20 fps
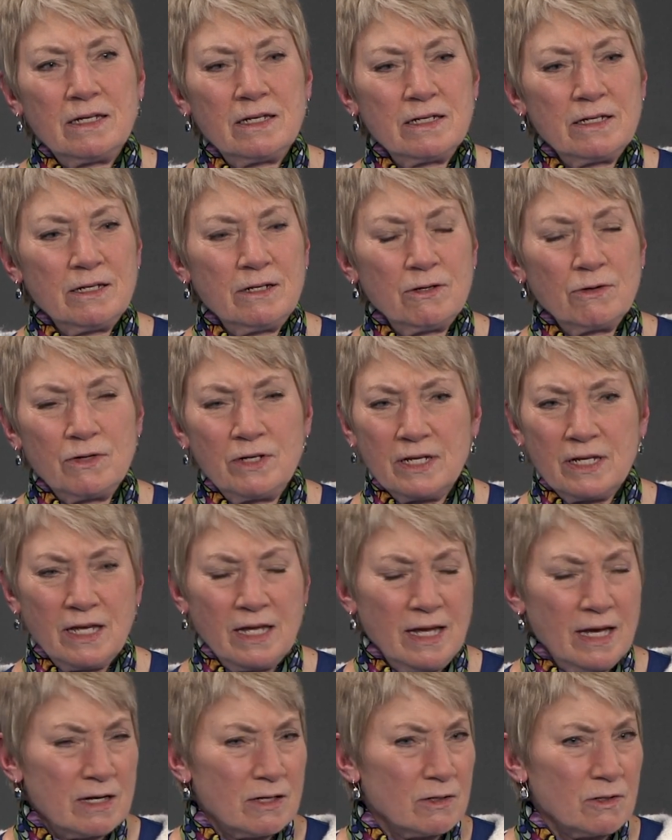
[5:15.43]
you know,
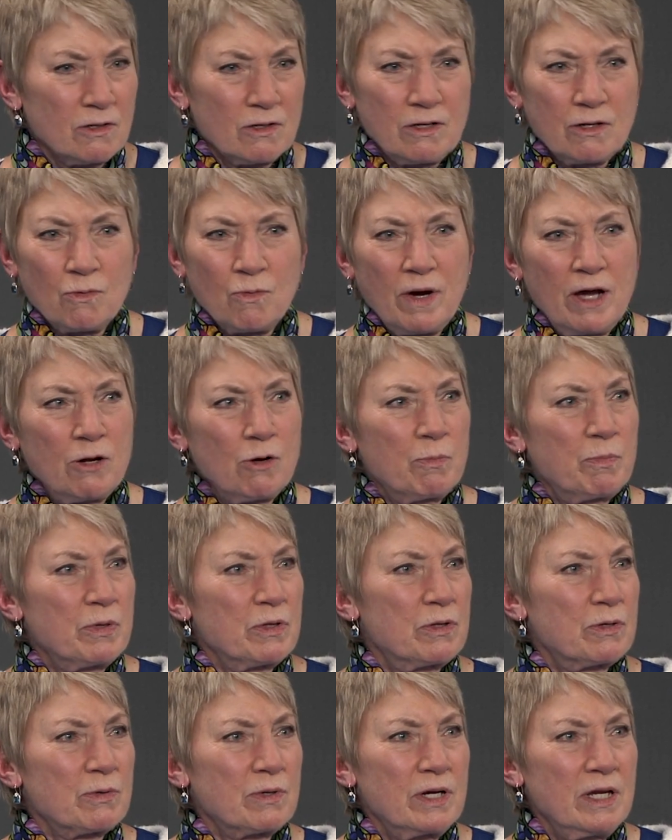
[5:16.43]
Nikki had to look at a wide
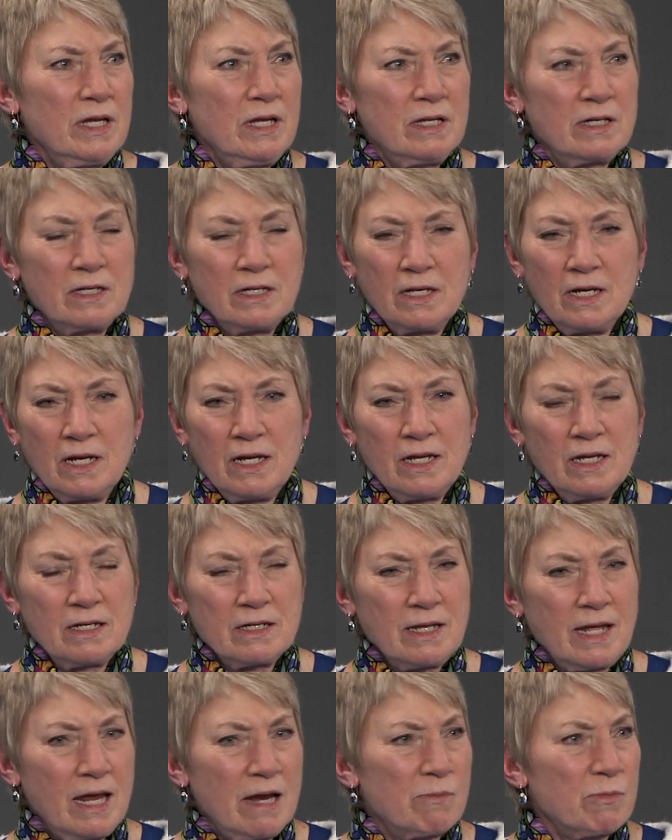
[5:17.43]
open three, and
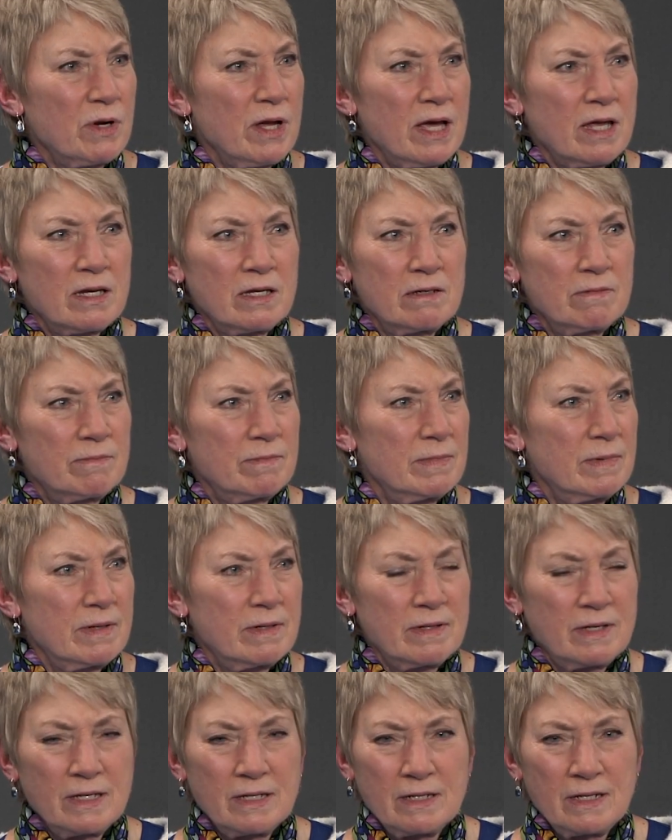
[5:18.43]
Camry
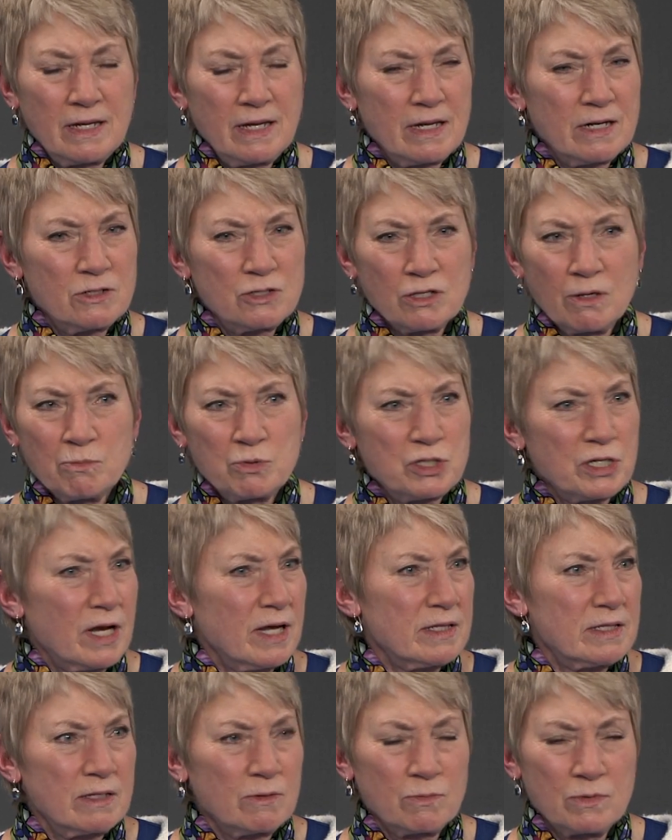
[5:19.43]
had a jump
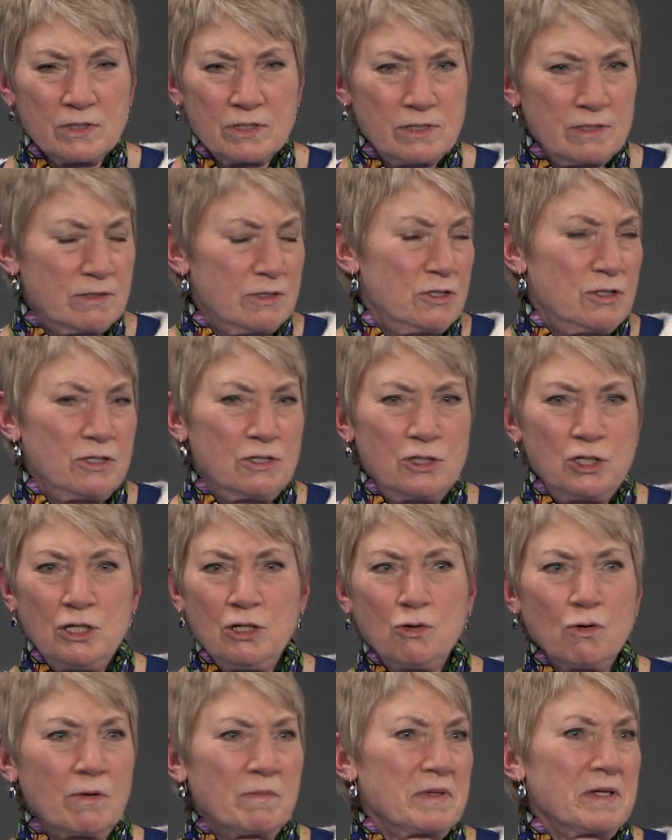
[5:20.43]
shot that was she
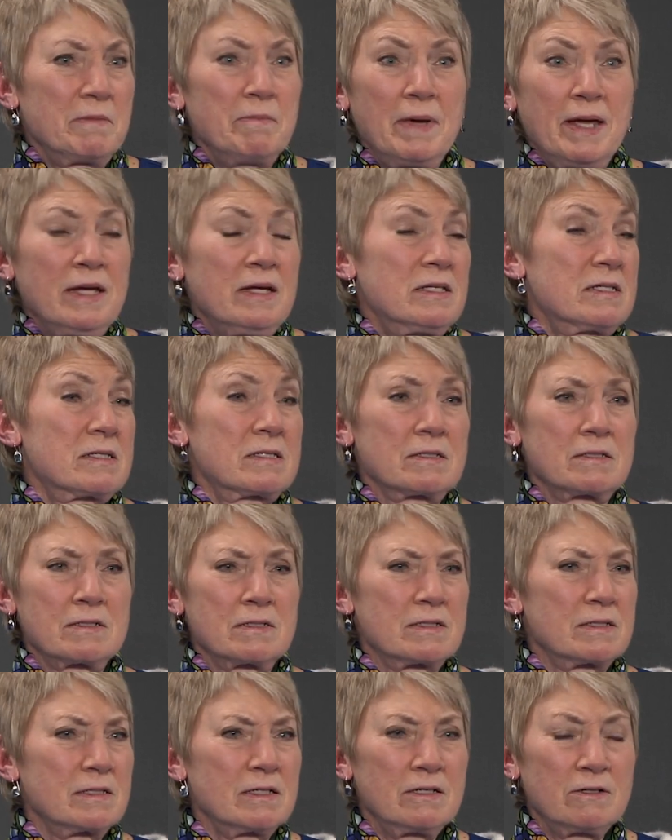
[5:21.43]
normally makes,
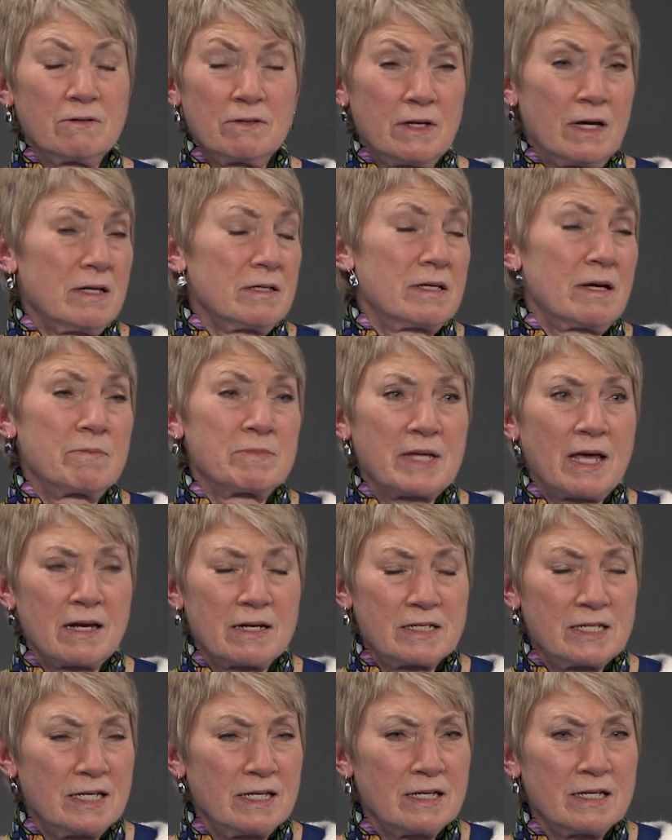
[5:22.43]
you know, 9 times out
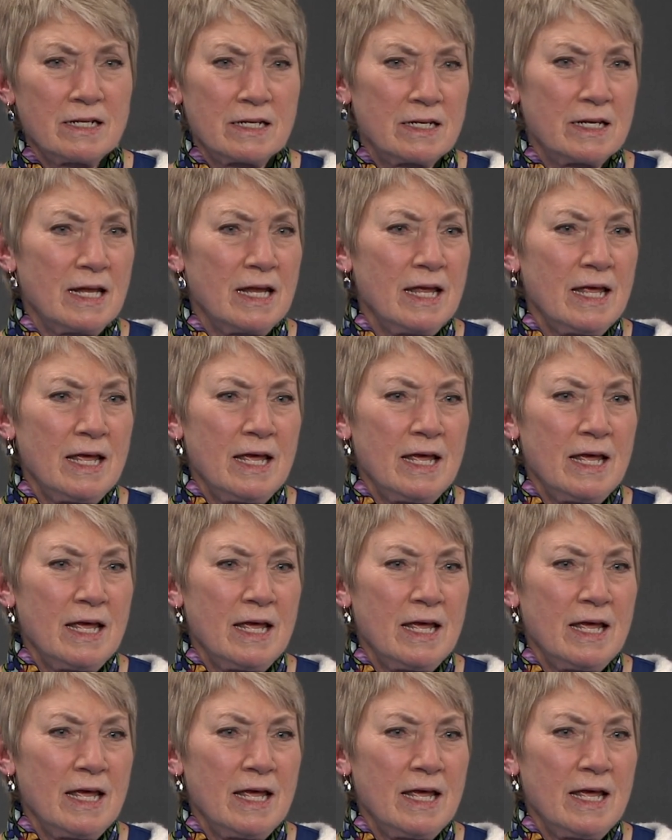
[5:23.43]
of 10.